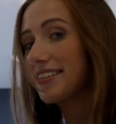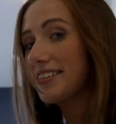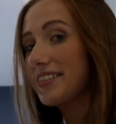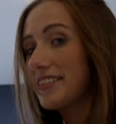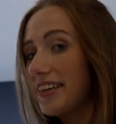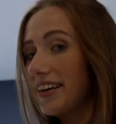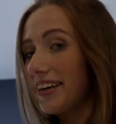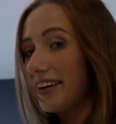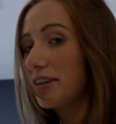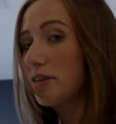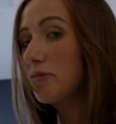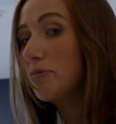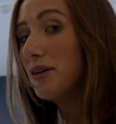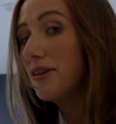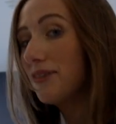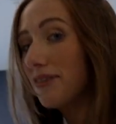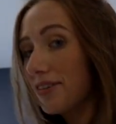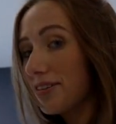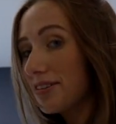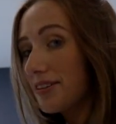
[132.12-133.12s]
is the
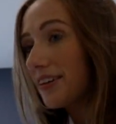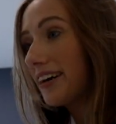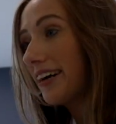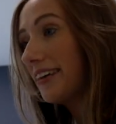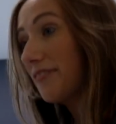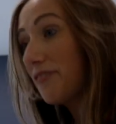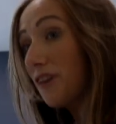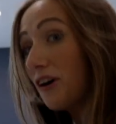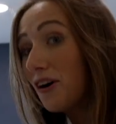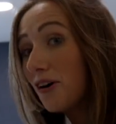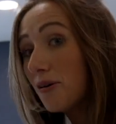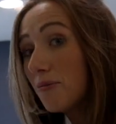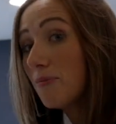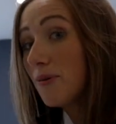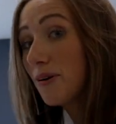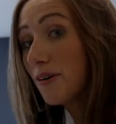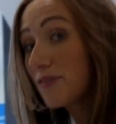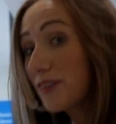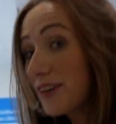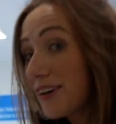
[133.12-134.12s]
communal kind of
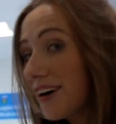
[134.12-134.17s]
hub of the